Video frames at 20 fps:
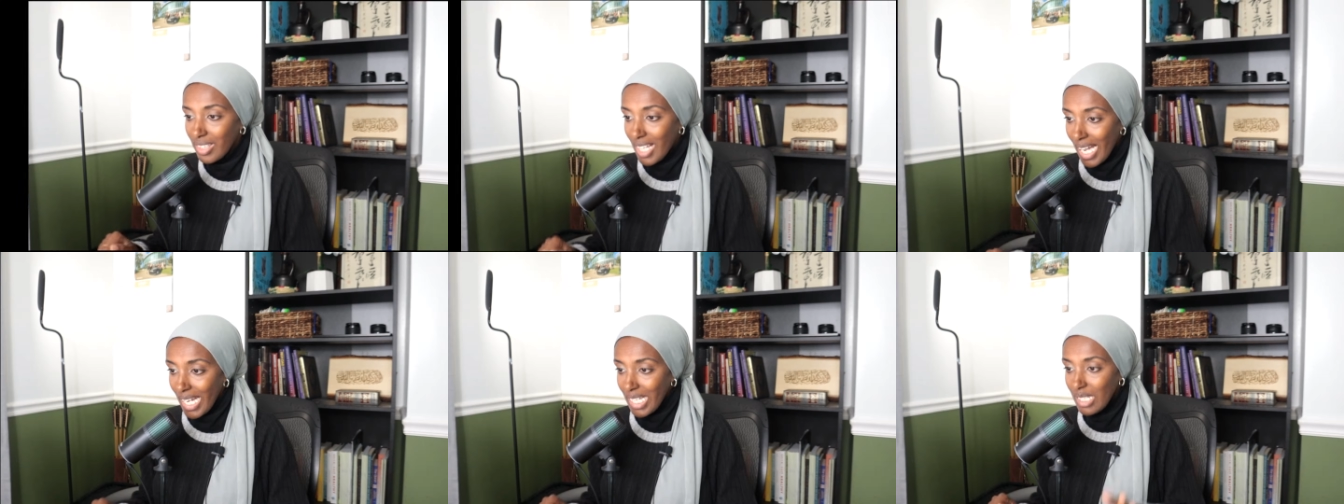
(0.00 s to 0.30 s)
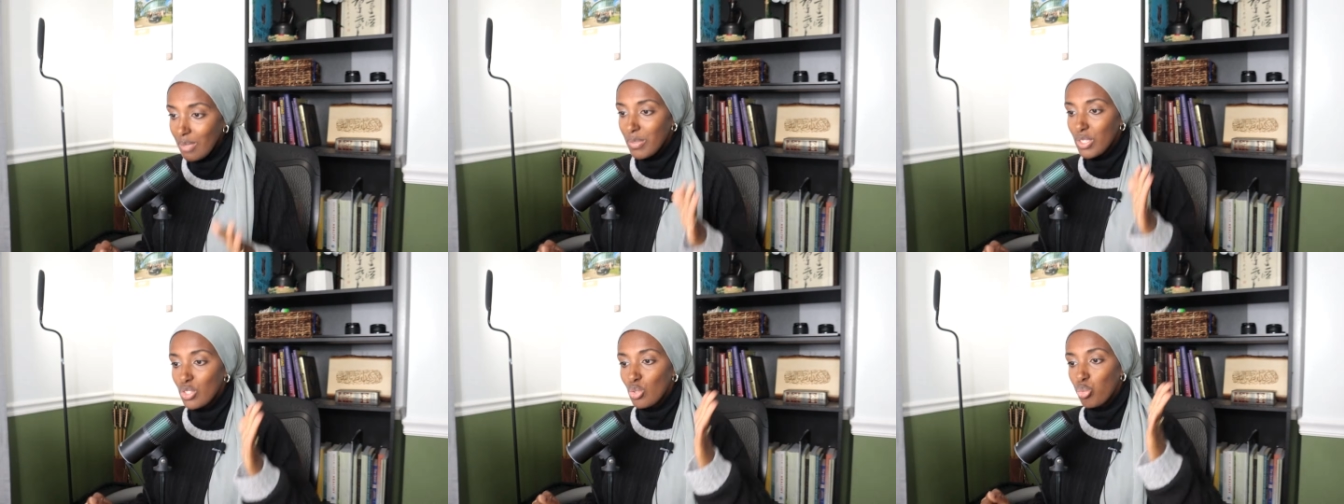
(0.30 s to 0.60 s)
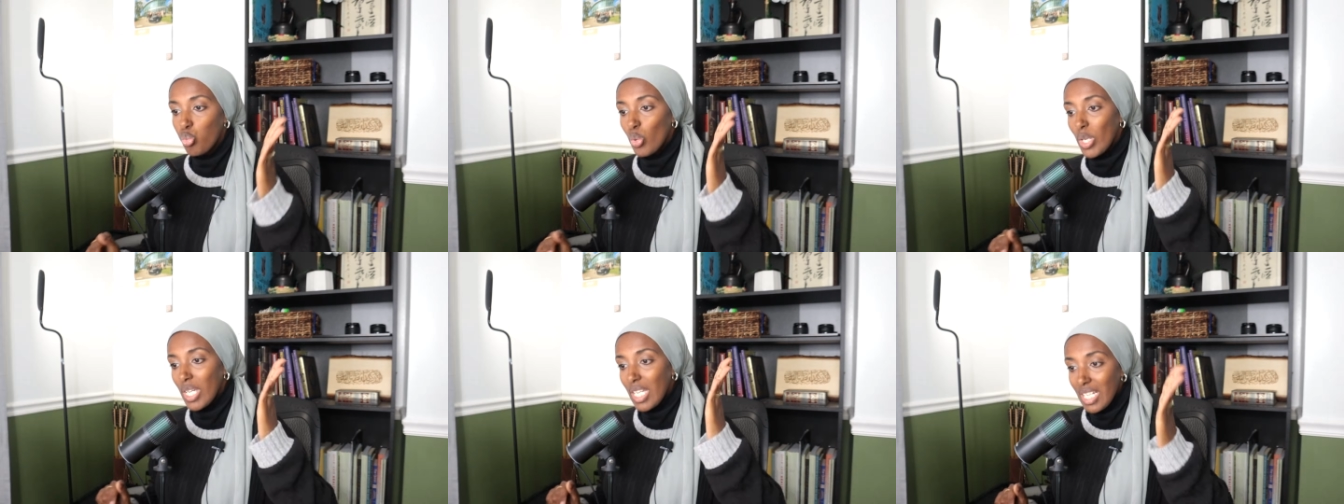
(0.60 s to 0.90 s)
line
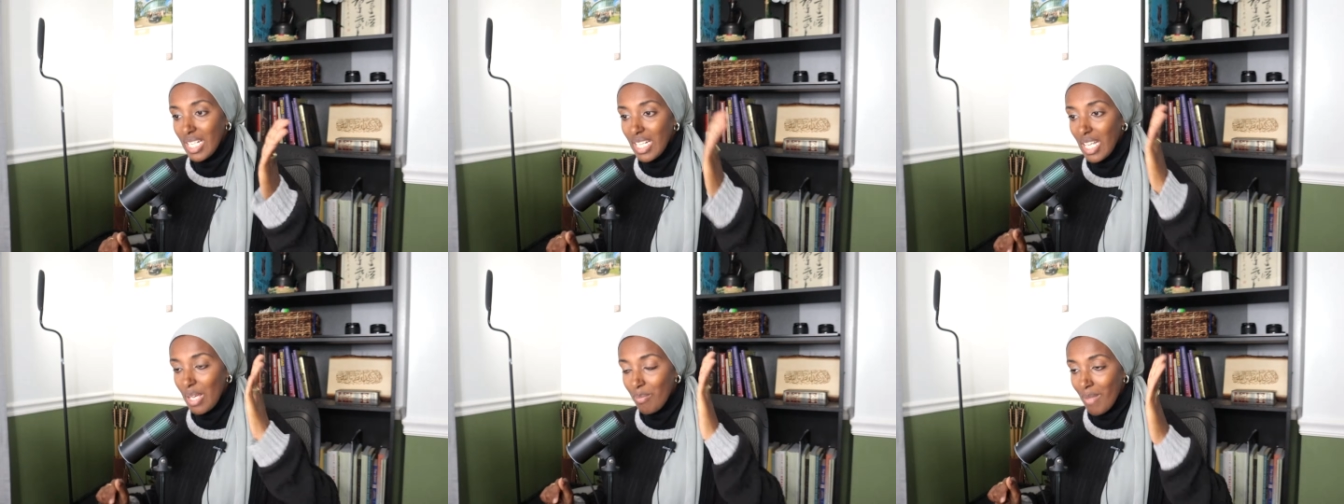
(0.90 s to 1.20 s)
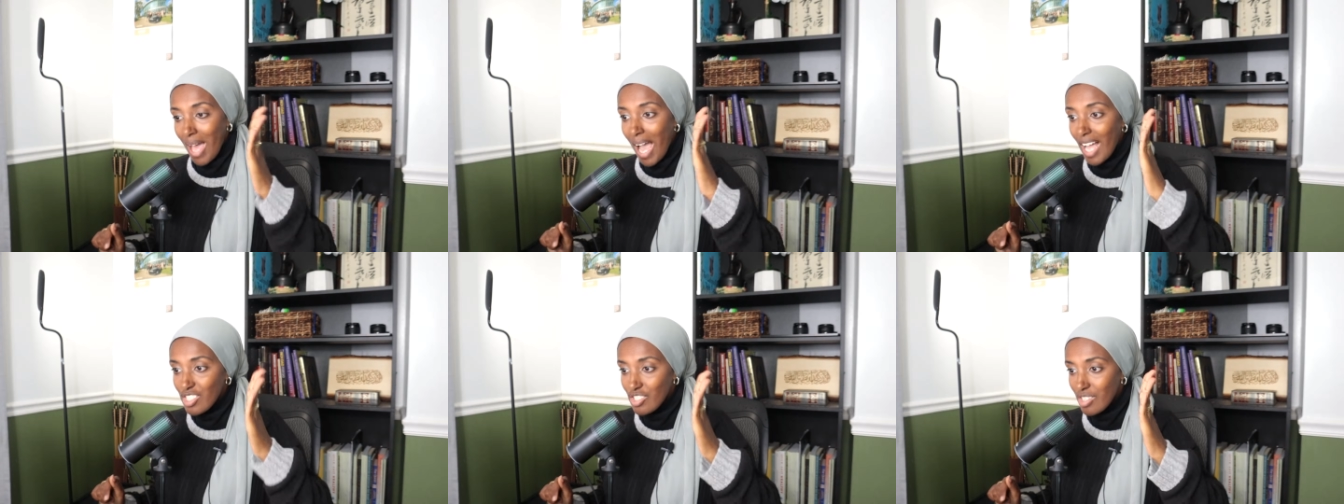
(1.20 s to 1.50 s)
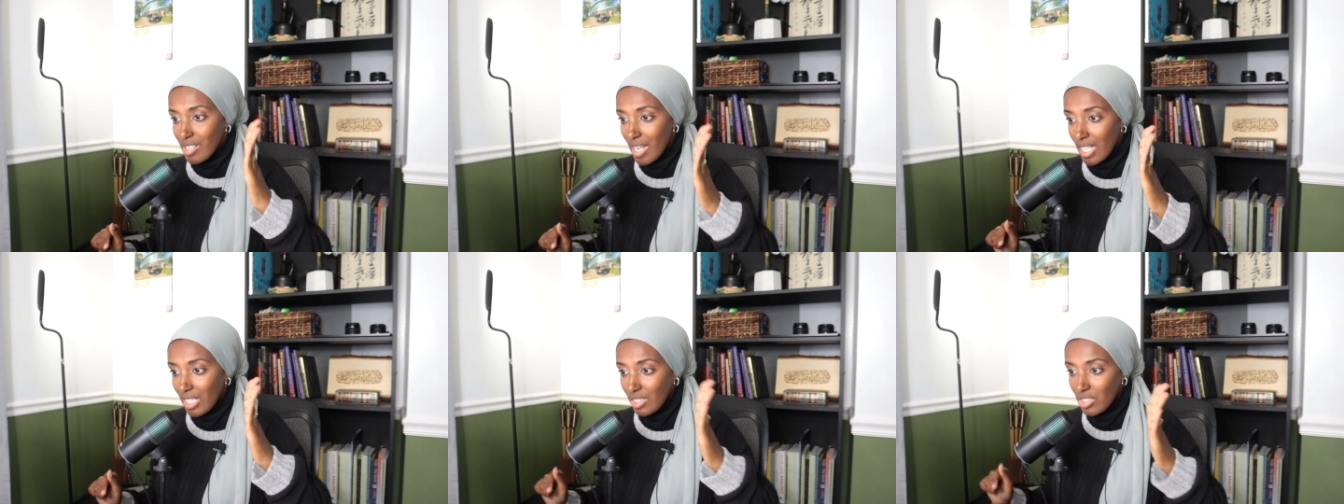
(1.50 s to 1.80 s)
between
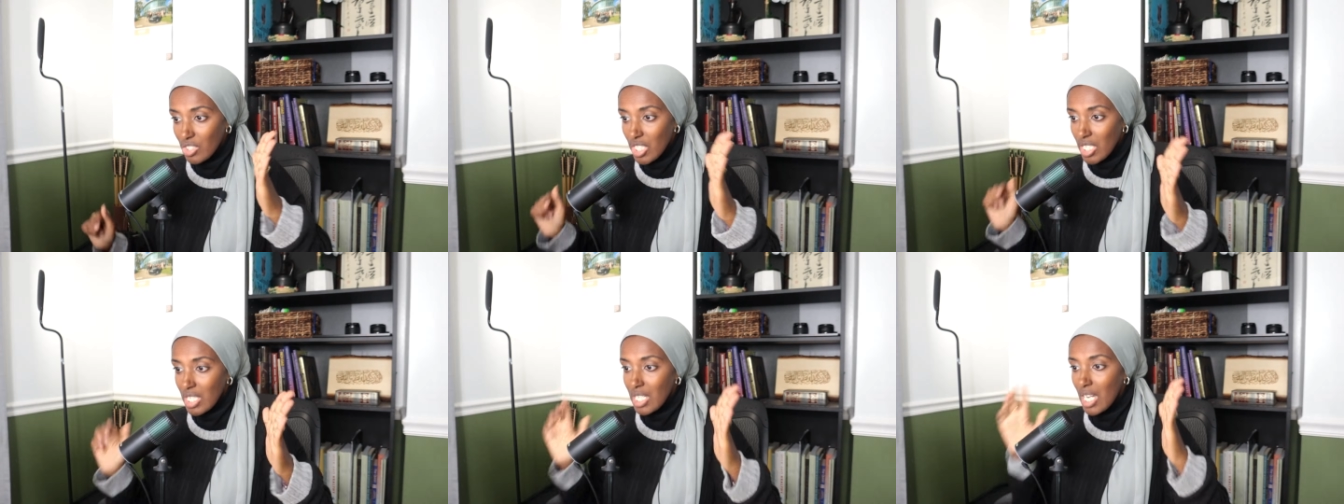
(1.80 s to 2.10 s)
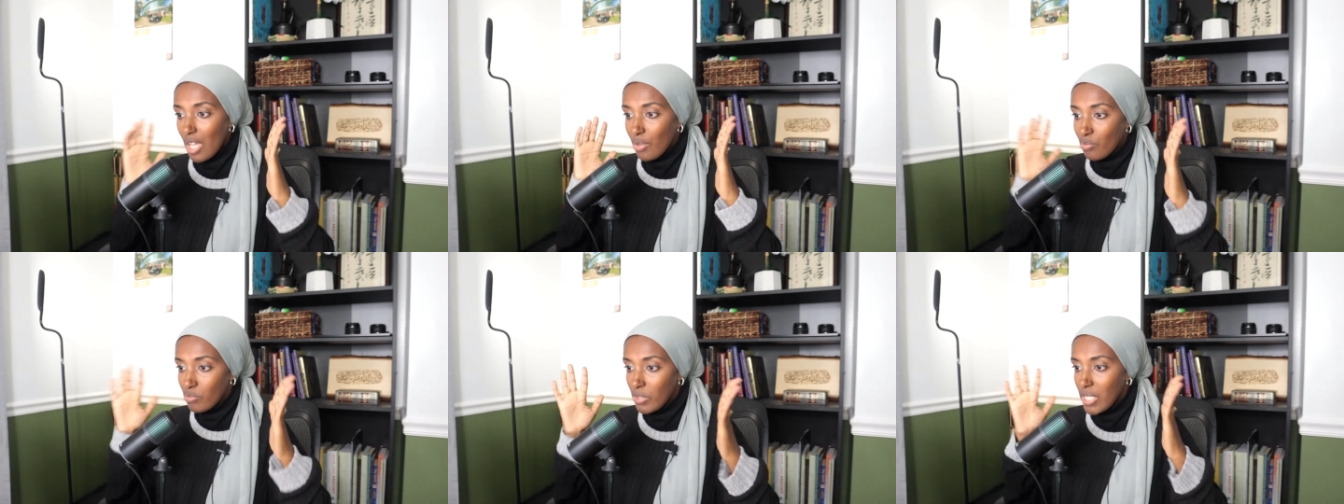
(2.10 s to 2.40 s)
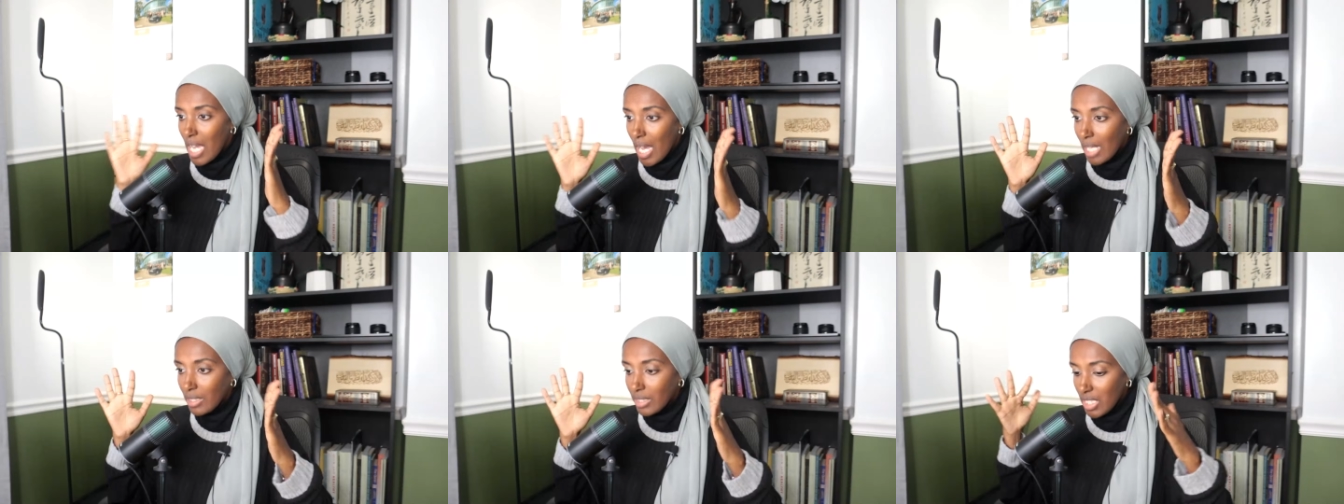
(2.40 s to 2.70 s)
imagination and
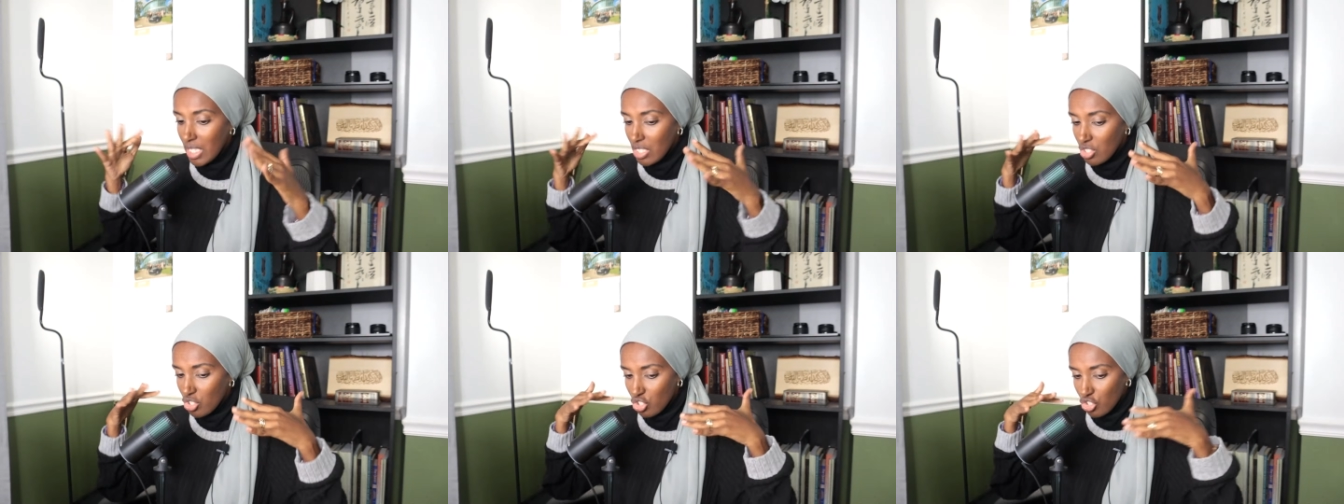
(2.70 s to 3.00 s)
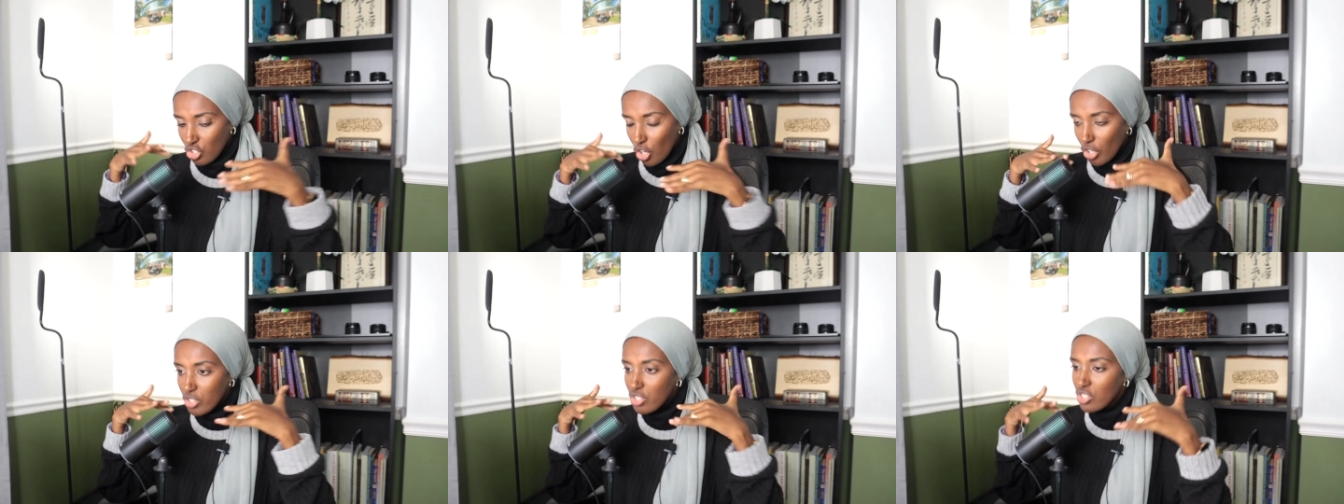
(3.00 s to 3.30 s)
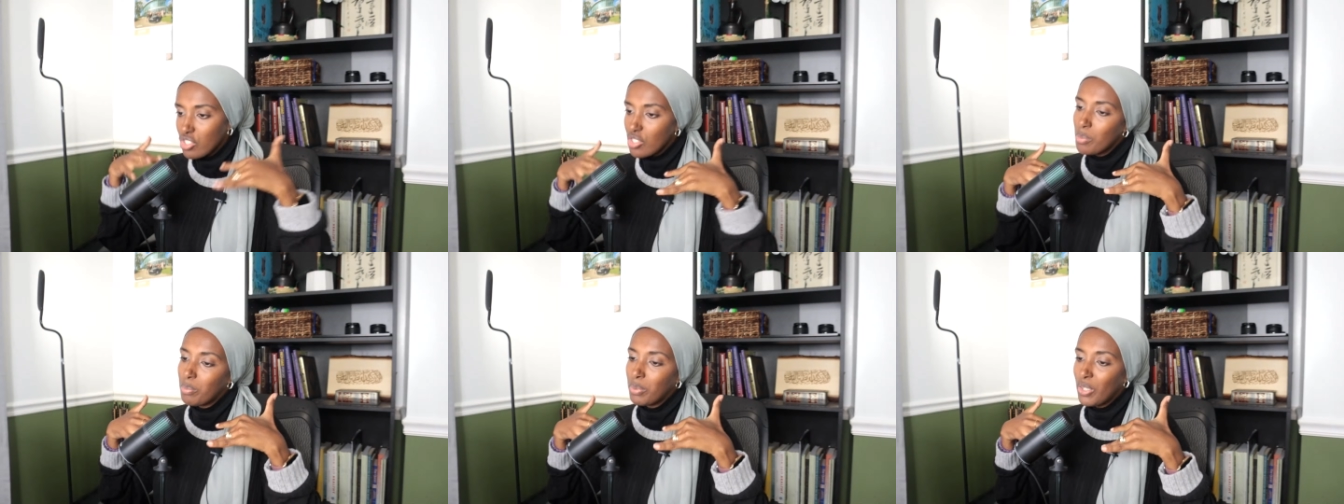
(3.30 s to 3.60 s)
reality
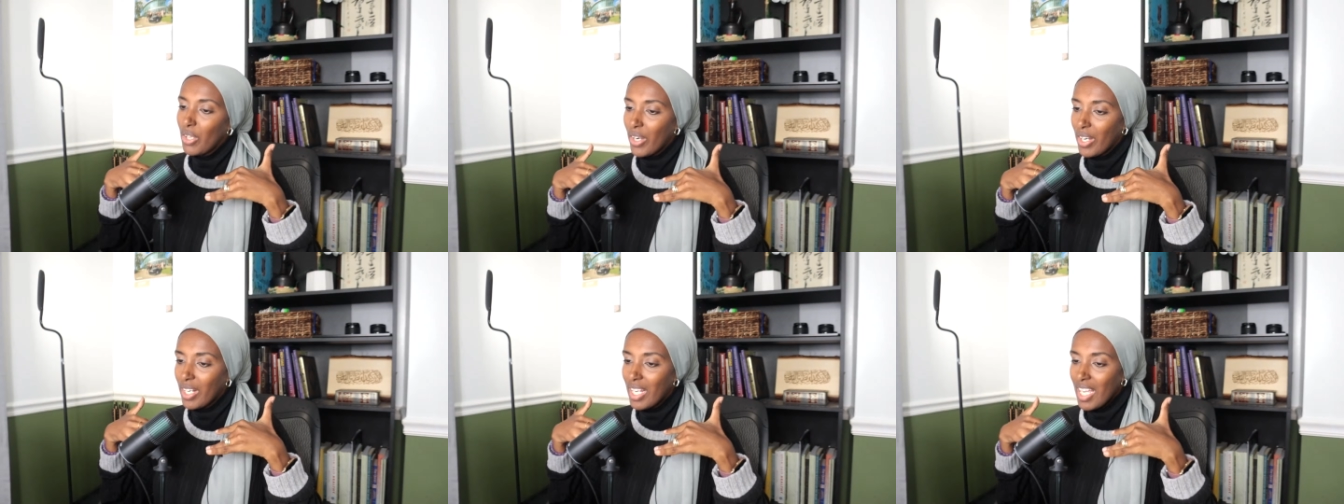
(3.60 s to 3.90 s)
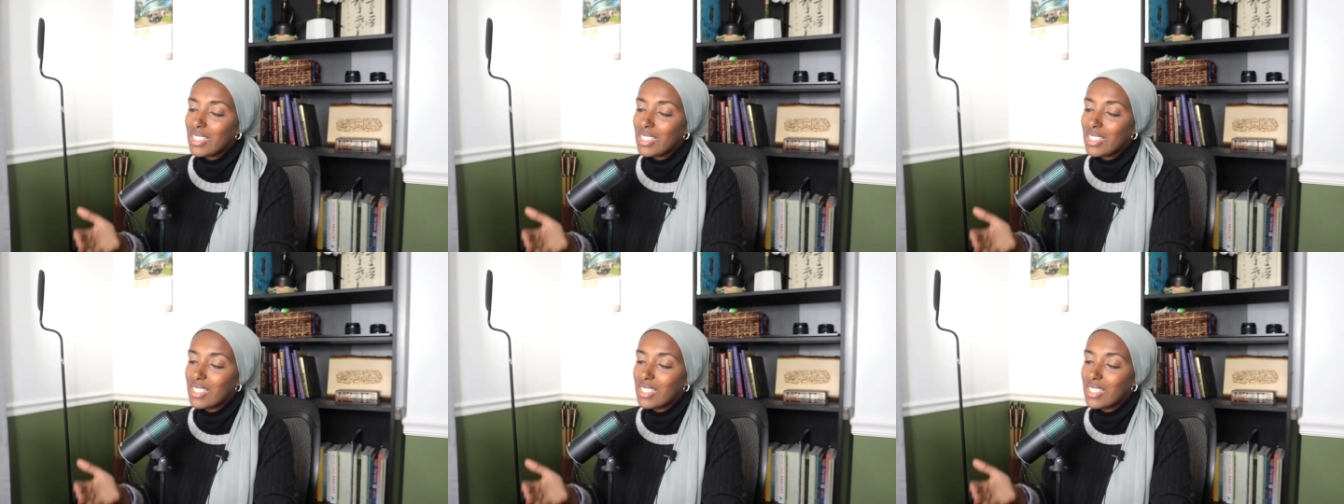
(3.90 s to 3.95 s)
starts to blur.